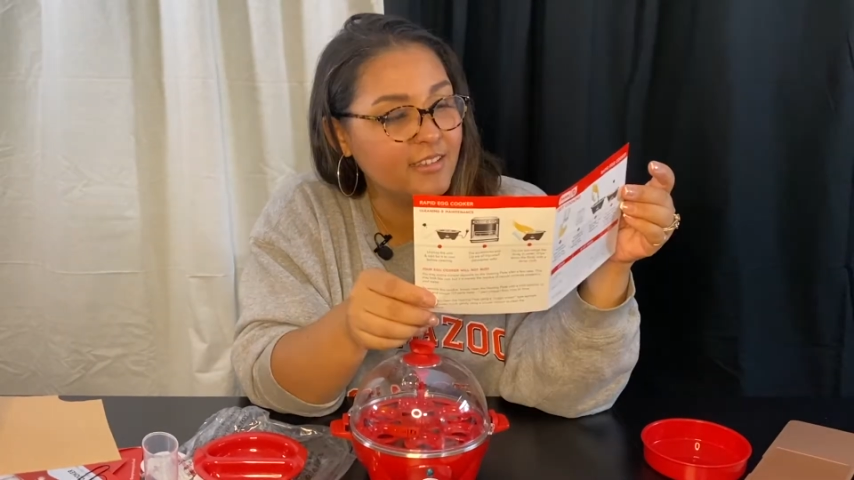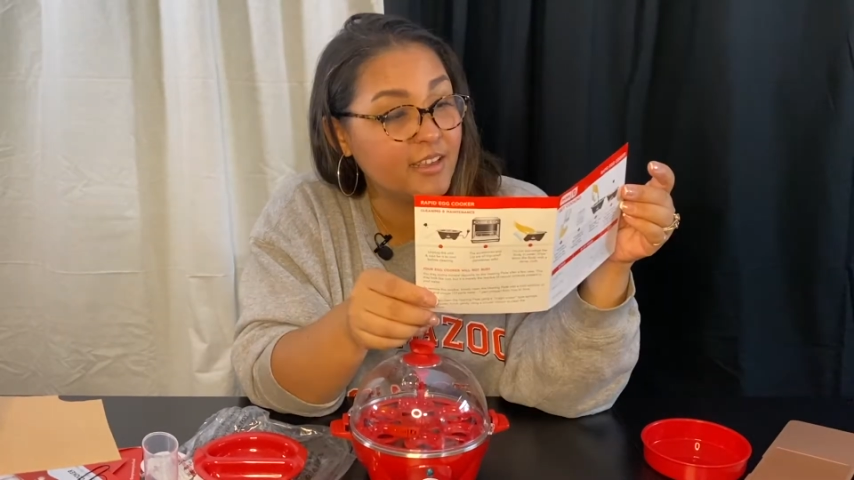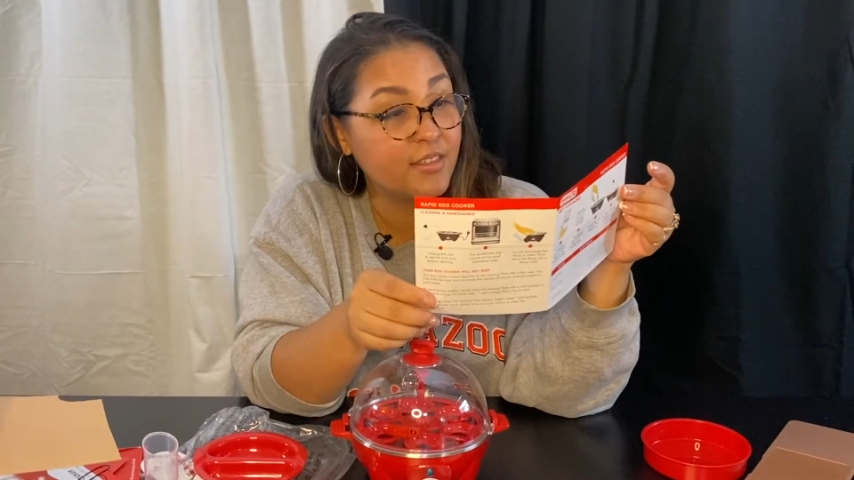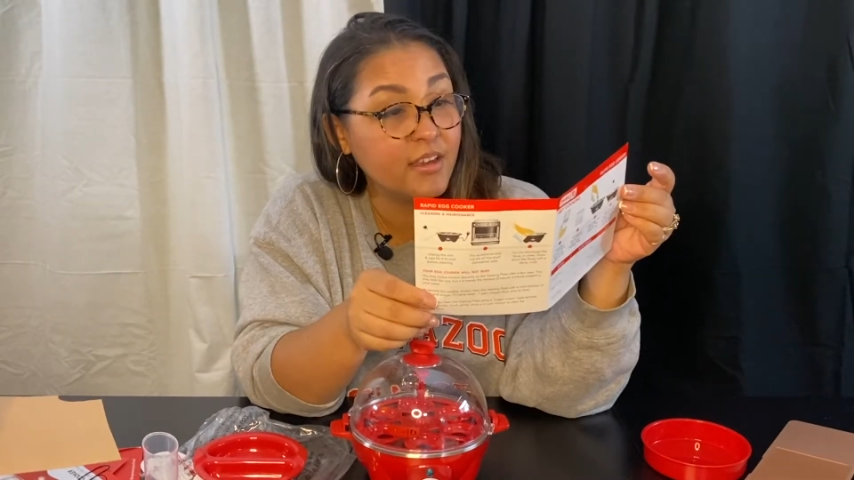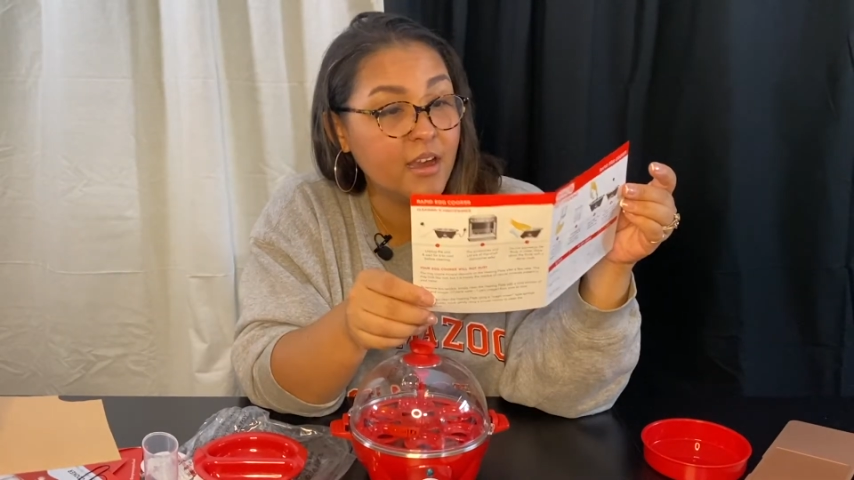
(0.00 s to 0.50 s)

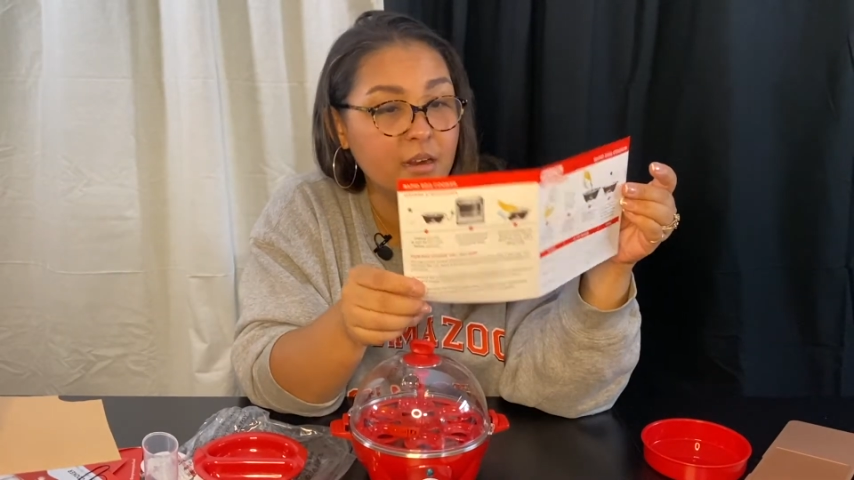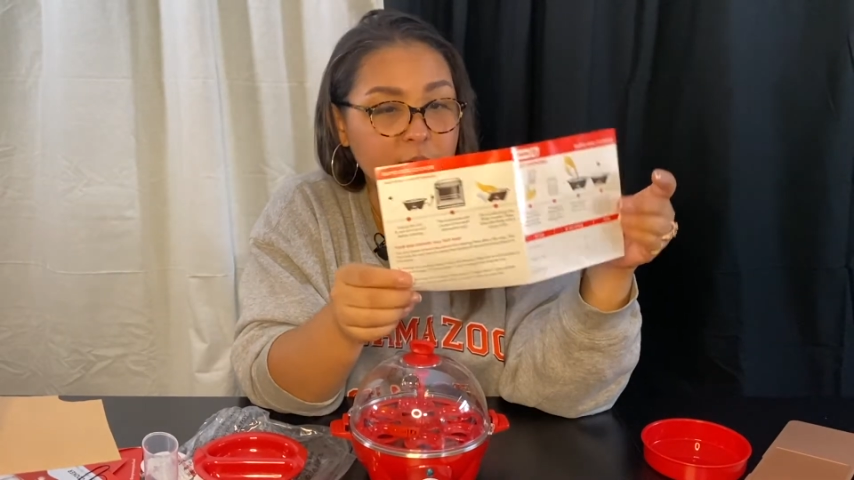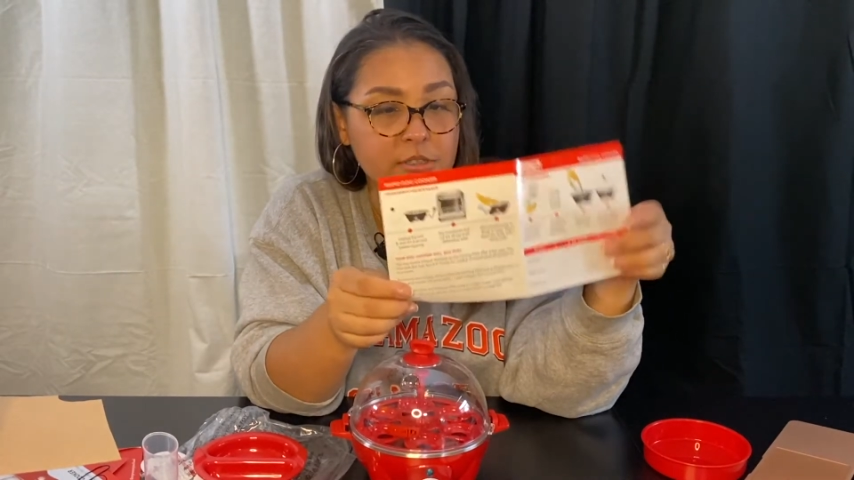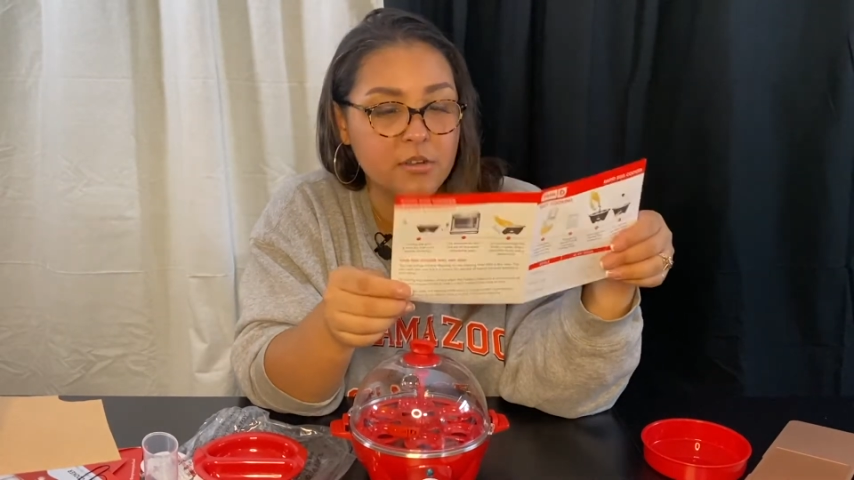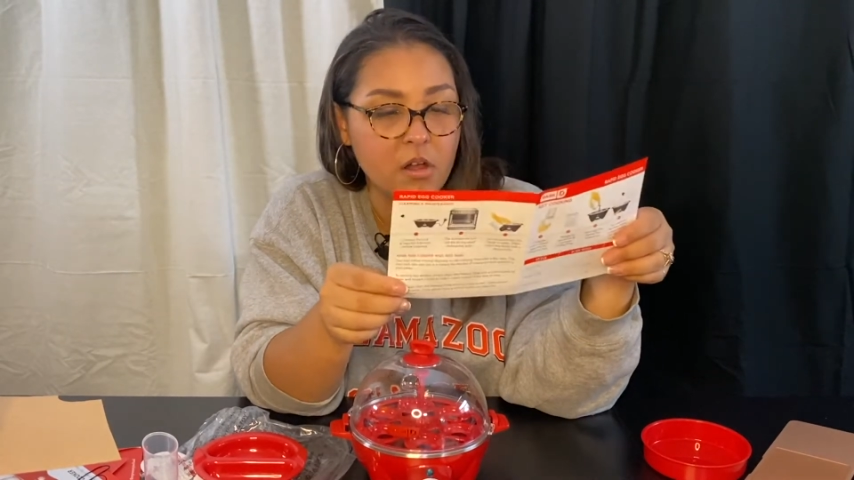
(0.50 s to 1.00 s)
Yeah, thank God I
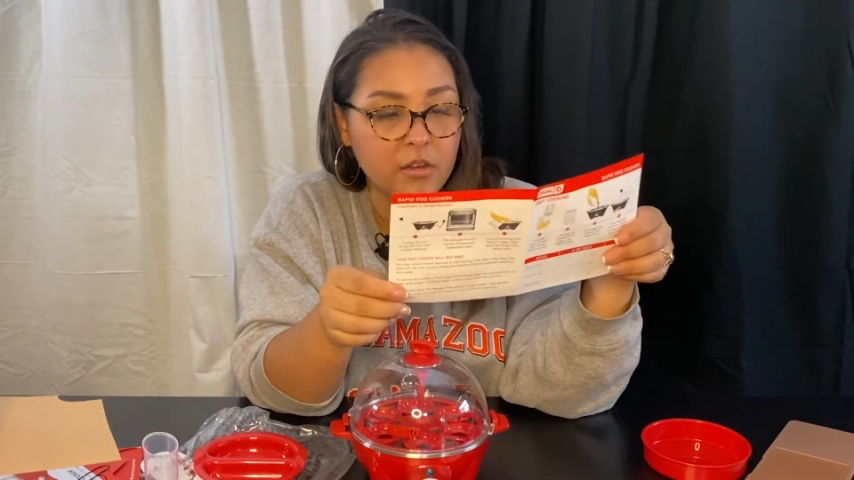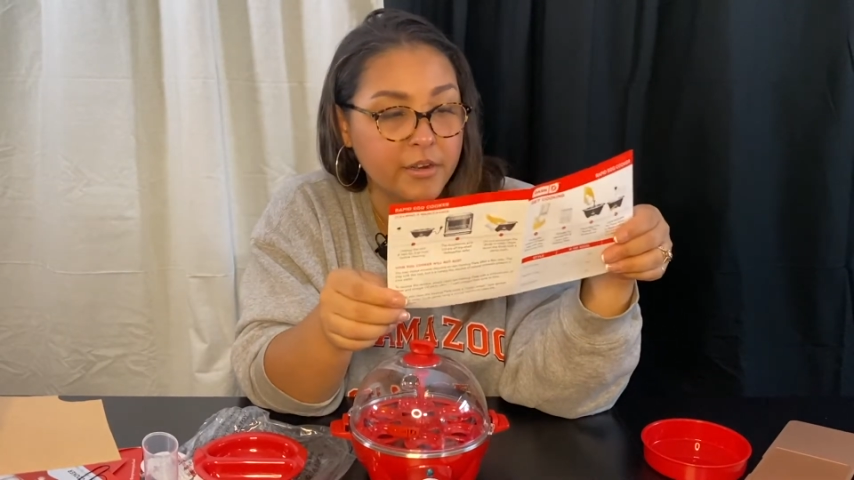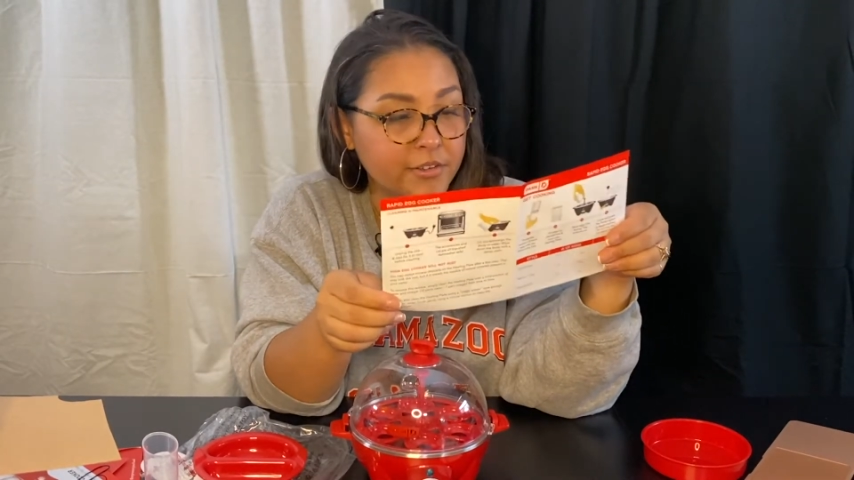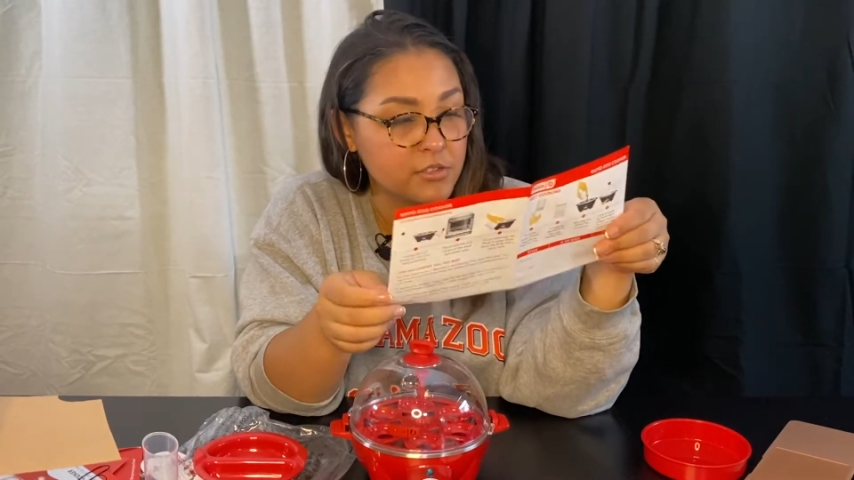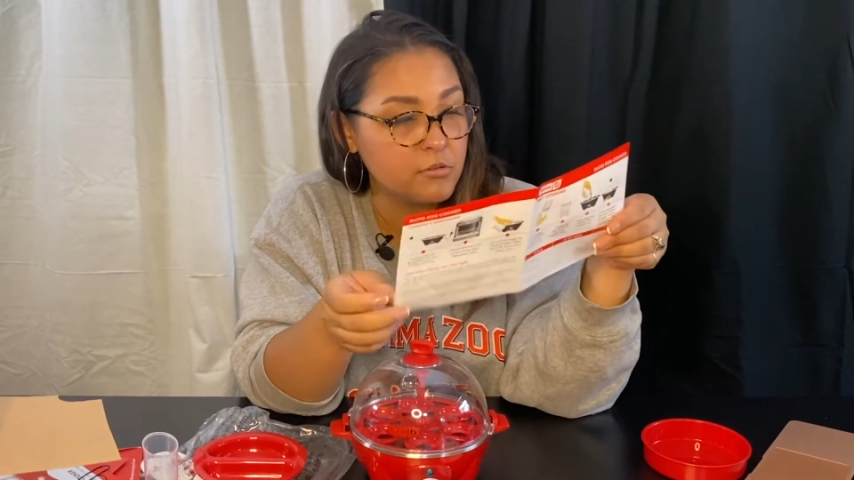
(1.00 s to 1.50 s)
went to
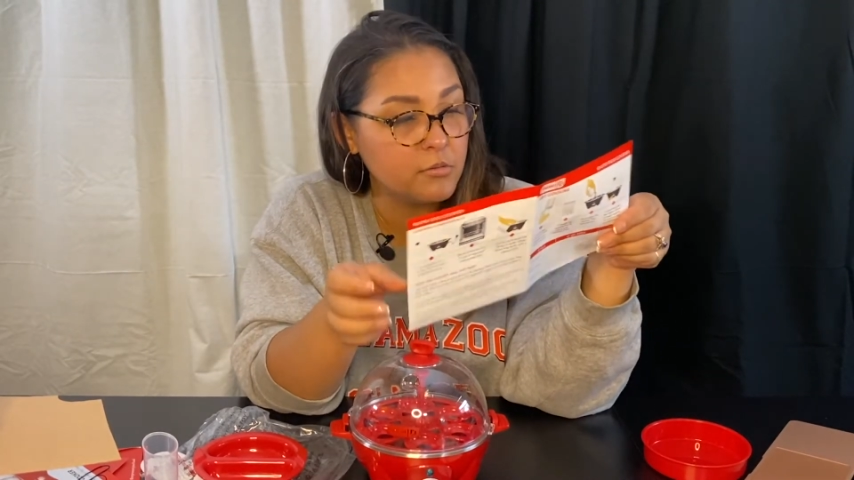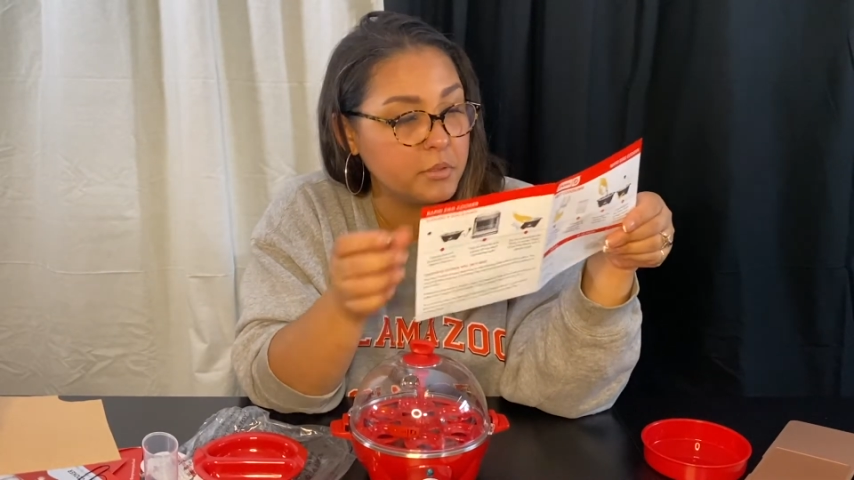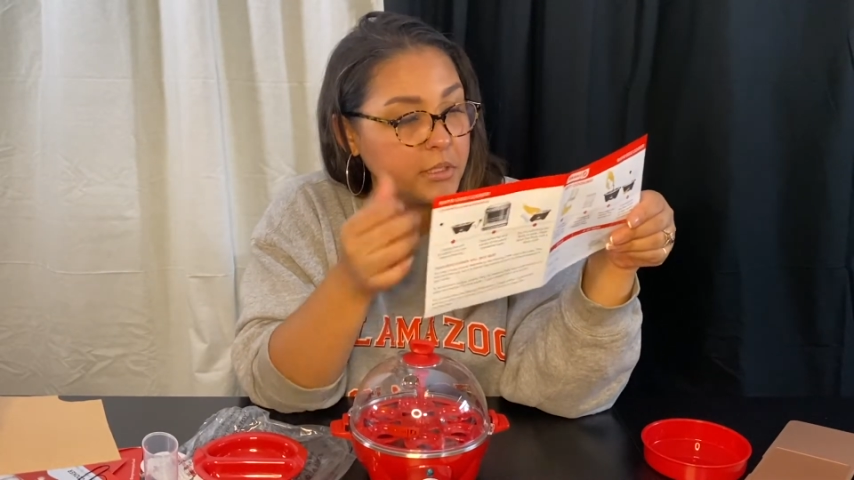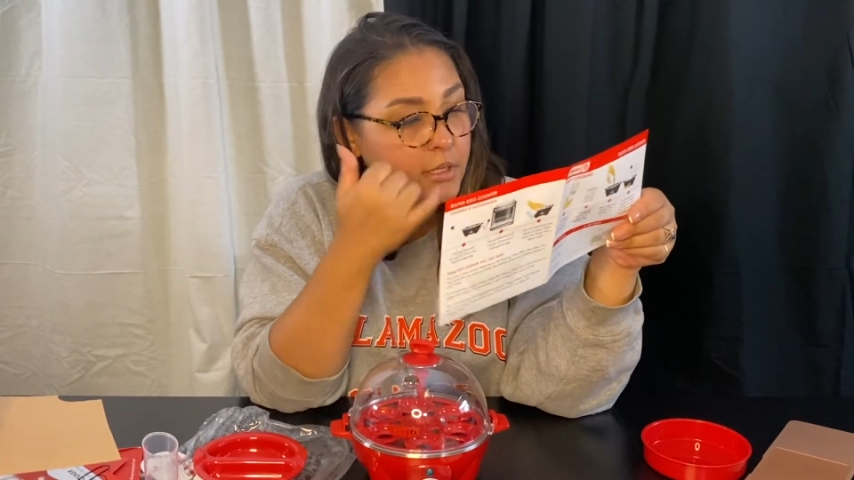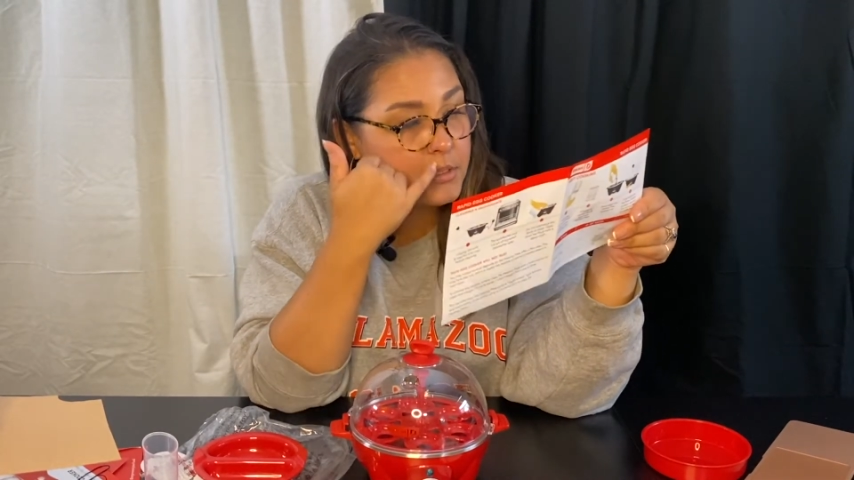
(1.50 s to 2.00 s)
culinary school
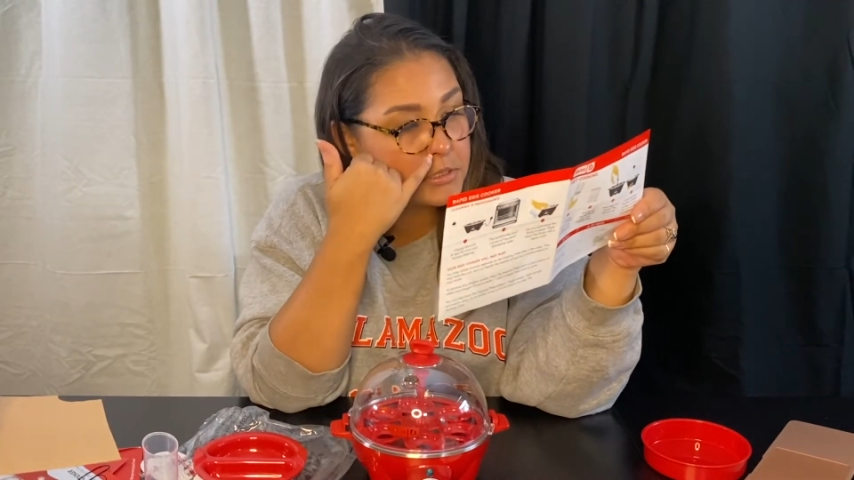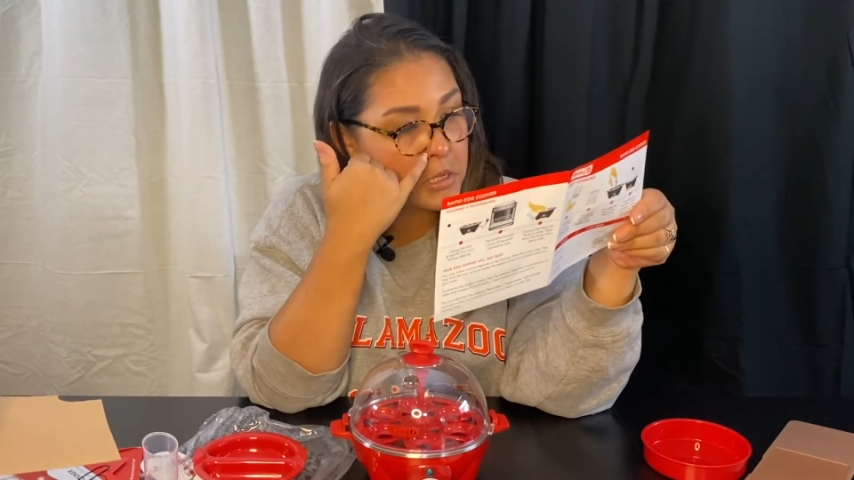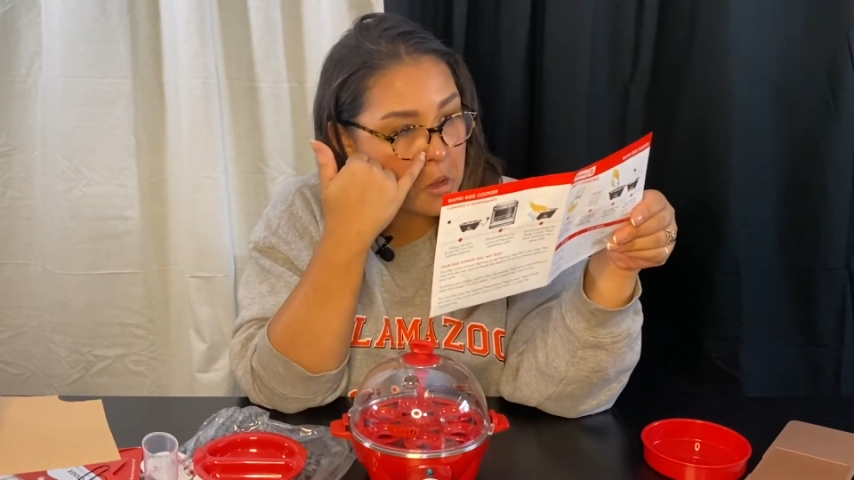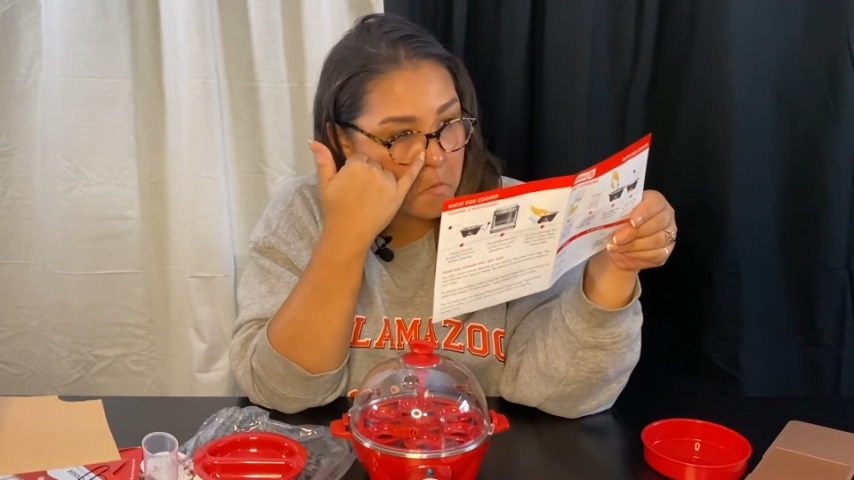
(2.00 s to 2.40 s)
because,